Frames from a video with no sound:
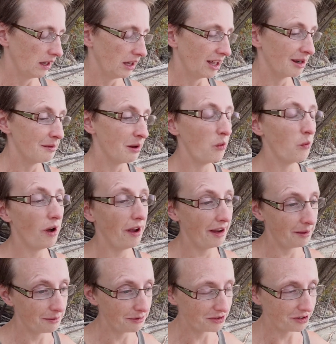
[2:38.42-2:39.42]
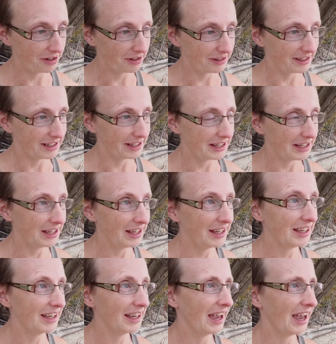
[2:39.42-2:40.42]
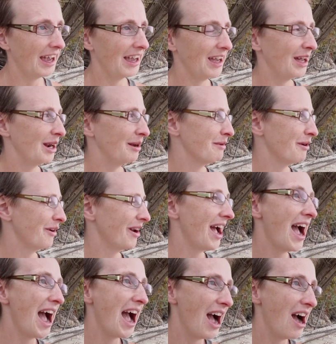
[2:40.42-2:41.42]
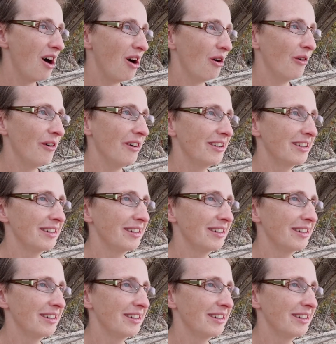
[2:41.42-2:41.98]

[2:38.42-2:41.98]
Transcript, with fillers: and about why I'm struggling, and about how